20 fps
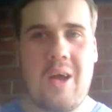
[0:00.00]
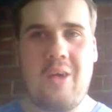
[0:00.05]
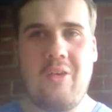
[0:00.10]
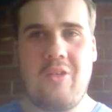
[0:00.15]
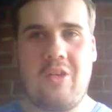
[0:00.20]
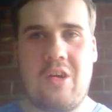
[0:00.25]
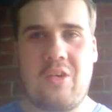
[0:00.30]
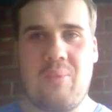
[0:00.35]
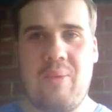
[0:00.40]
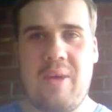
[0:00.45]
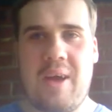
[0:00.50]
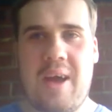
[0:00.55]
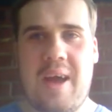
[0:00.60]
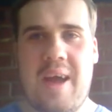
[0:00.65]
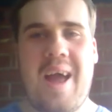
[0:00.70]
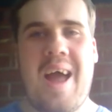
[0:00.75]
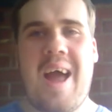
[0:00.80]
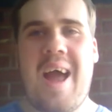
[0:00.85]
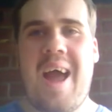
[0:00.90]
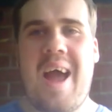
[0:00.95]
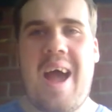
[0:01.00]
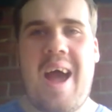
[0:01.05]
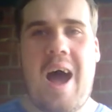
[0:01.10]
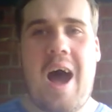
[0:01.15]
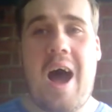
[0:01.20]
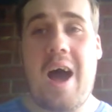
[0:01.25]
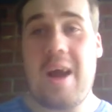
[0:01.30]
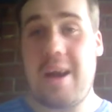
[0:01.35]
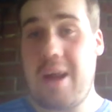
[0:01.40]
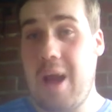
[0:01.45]
Don't judge me here.
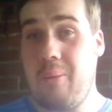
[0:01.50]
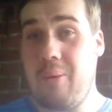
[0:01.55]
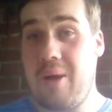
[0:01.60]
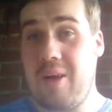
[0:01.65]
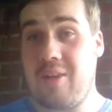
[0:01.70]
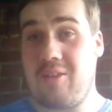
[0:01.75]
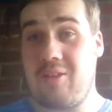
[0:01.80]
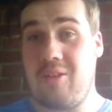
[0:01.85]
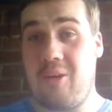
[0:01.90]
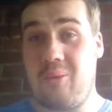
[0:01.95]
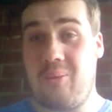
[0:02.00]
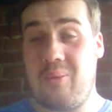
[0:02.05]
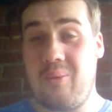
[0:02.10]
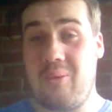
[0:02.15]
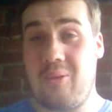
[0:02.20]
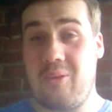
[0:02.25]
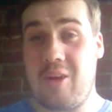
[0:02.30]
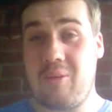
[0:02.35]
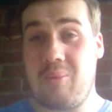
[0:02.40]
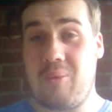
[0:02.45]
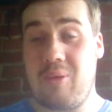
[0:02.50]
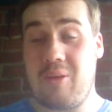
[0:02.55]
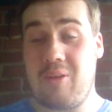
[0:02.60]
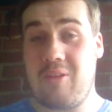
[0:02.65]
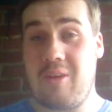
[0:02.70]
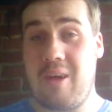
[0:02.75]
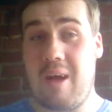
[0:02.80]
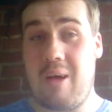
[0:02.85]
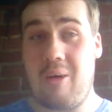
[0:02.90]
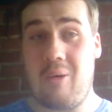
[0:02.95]
I know it's not
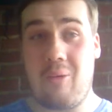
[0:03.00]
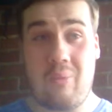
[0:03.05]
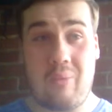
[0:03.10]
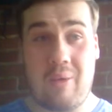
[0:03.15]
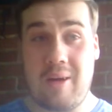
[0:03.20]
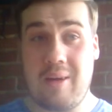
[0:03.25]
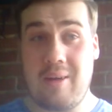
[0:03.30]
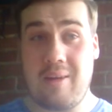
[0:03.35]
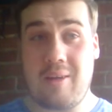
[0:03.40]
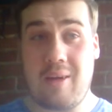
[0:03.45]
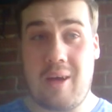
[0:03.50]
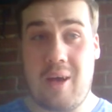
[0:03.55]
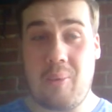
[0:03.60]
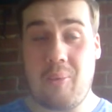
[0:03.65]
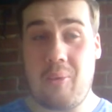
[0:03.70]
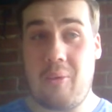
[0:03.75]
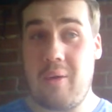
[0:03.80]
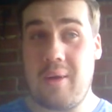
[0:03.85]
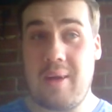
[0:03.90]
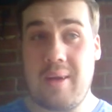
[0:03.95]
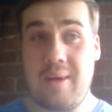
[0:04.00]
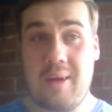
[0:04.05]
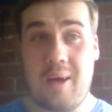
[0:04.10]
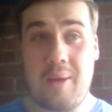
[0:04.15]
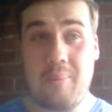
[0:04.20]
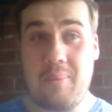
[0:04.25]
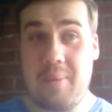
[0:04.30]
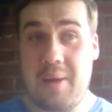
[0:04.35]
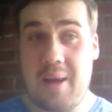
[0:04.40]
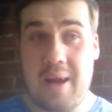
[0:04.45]
Christmas yet or winter time or any
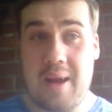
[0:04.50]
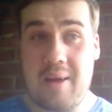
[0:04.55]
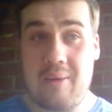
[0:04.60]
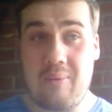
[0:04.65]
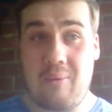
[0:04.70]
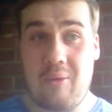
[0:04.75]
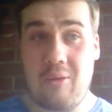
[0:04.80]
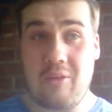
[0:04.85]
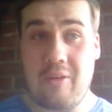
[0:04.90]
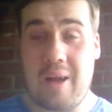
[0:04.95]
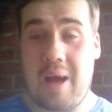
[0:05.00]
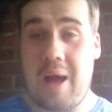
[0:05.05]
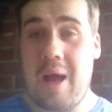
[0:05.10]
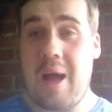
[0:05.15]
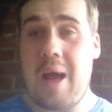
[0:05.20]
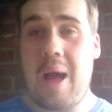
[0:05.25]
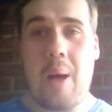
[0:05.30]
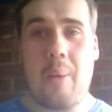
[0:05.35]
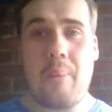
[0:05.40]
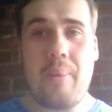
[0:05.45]
time near watching that,